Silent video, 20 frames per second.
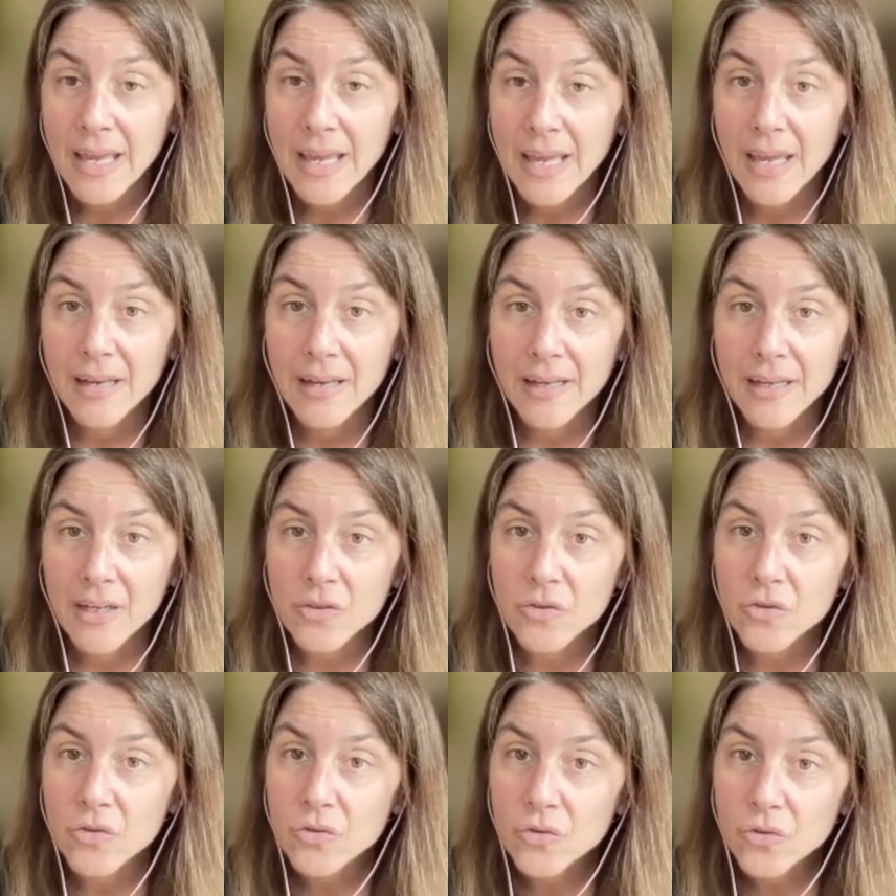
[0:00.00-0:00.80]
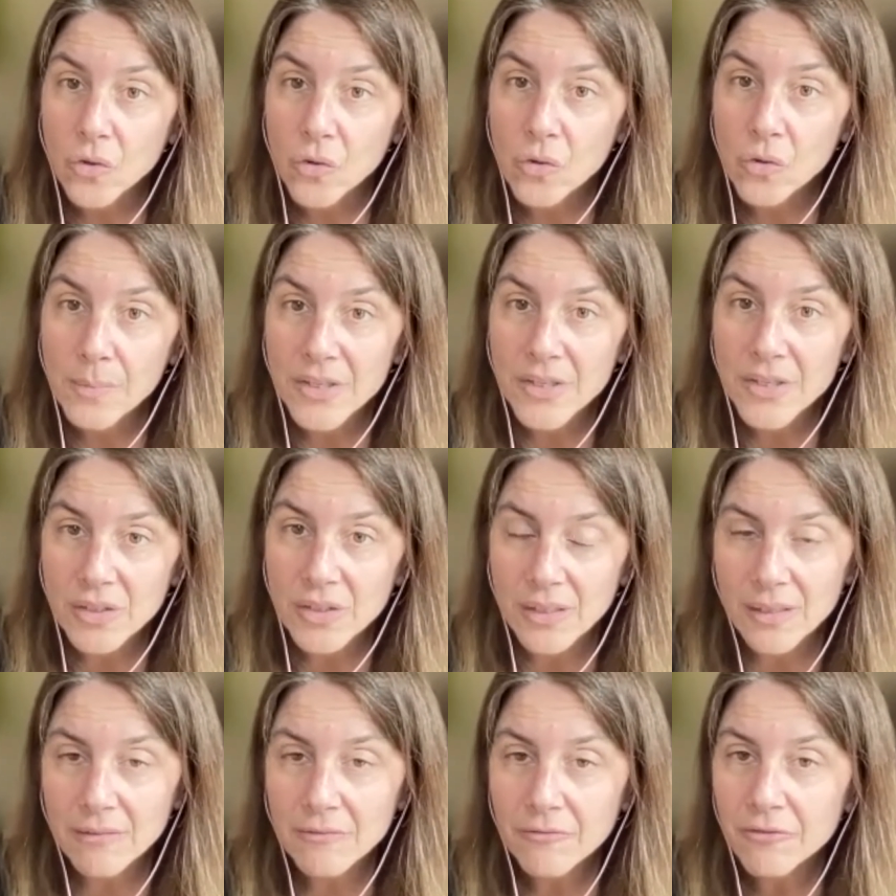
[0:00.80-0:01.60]
And I got so much
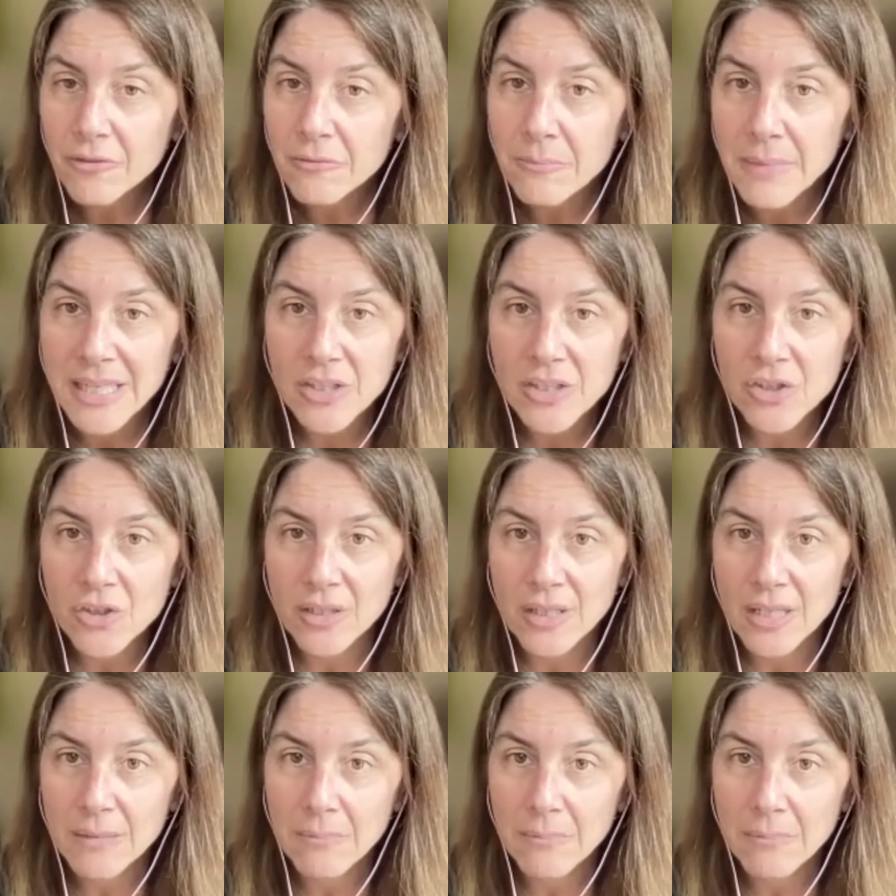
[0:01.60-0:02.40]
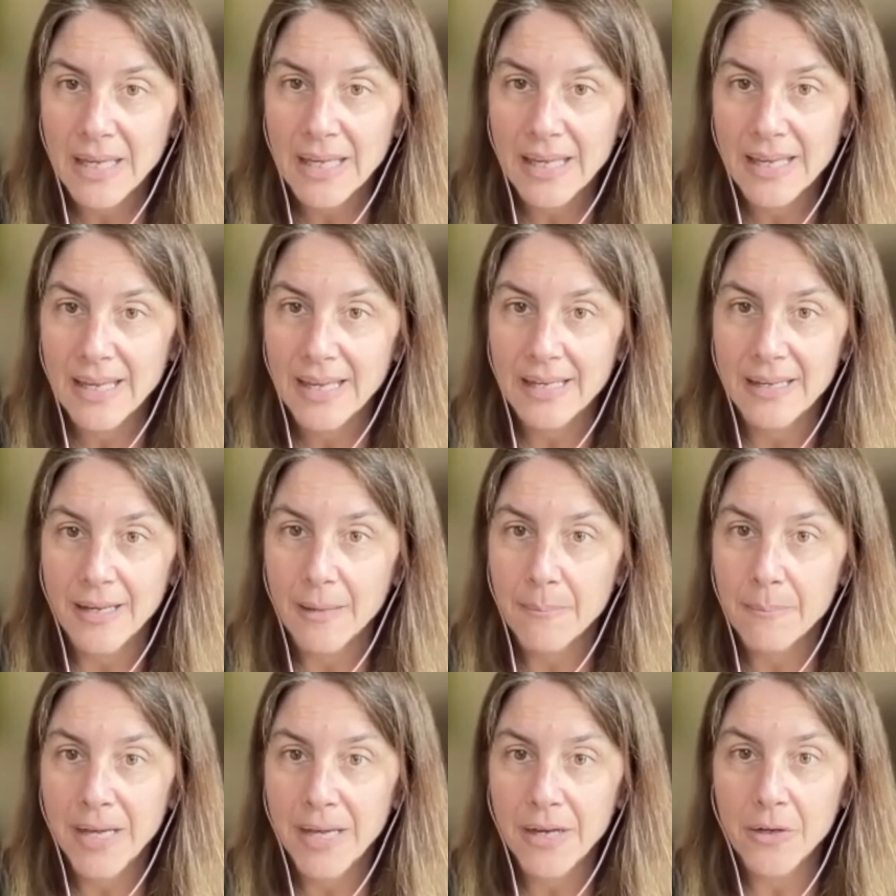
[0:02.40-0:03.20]
information in my head
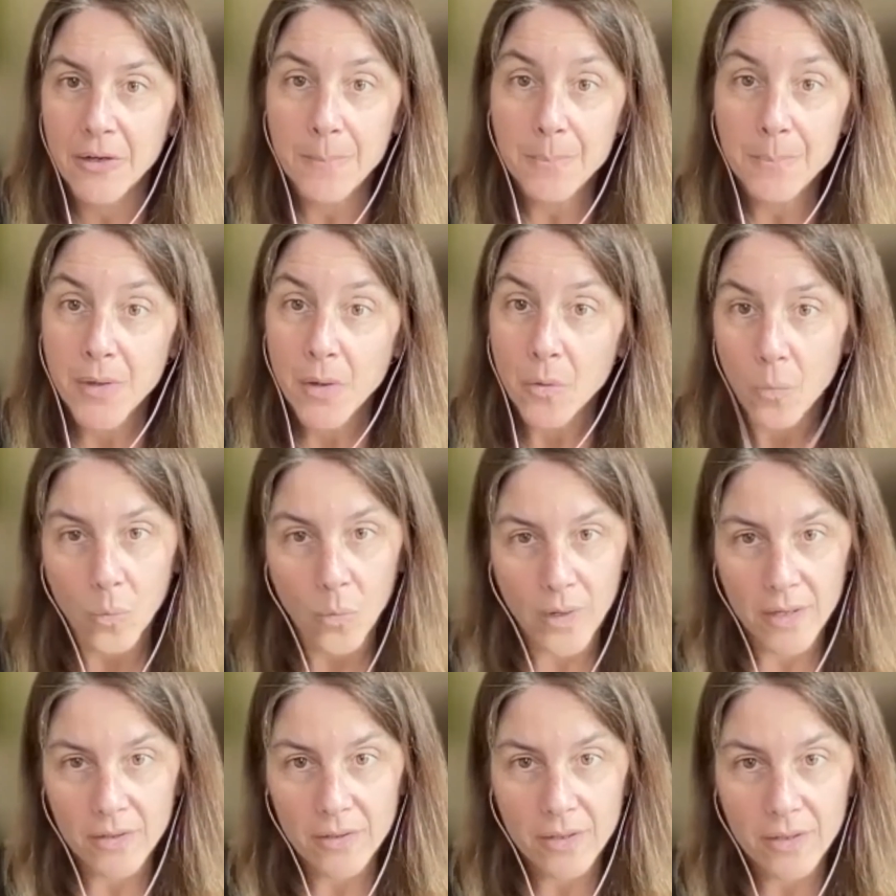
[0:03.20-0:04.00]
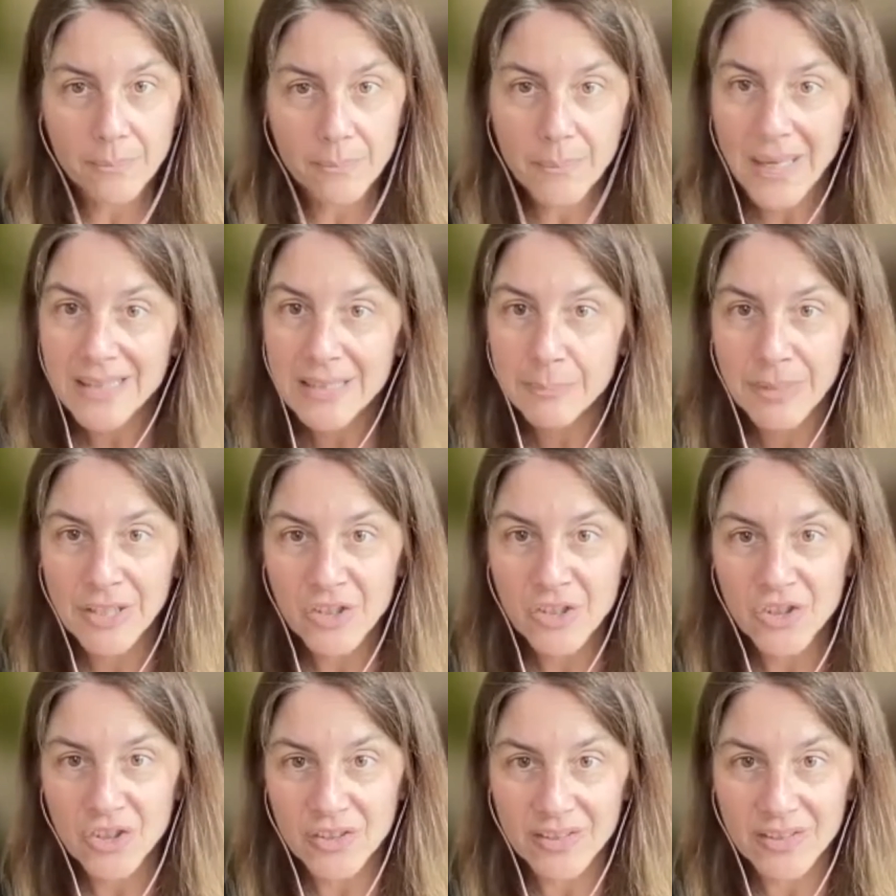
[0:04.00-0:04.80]
about what are the best
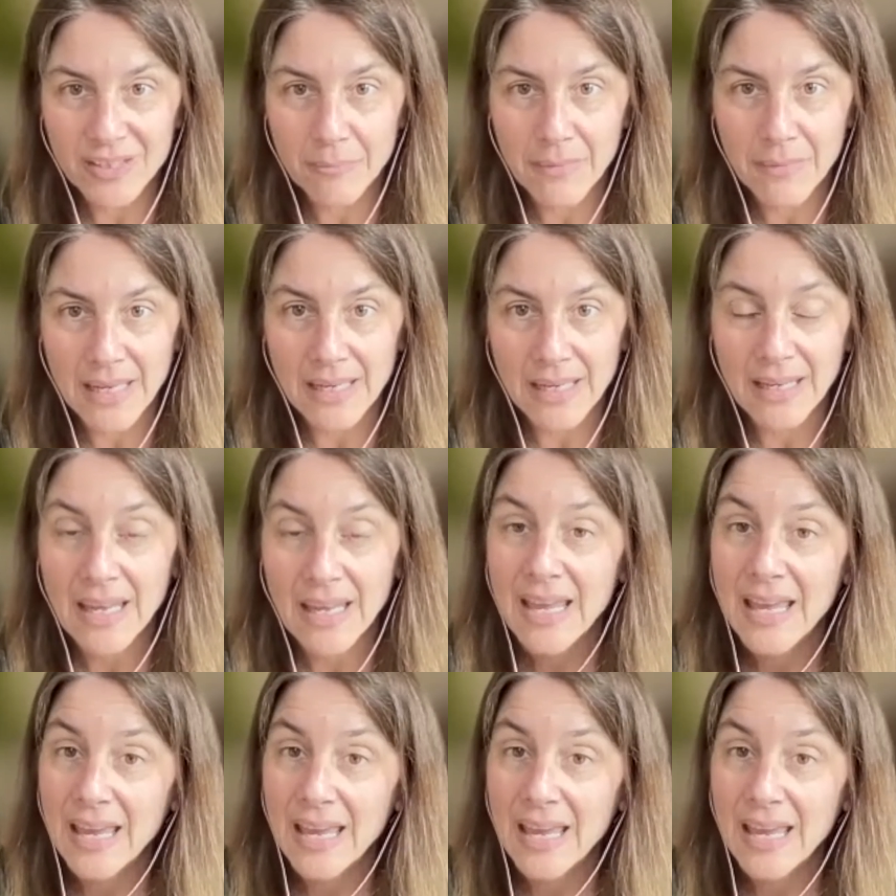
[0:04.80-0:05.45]
pitches to make?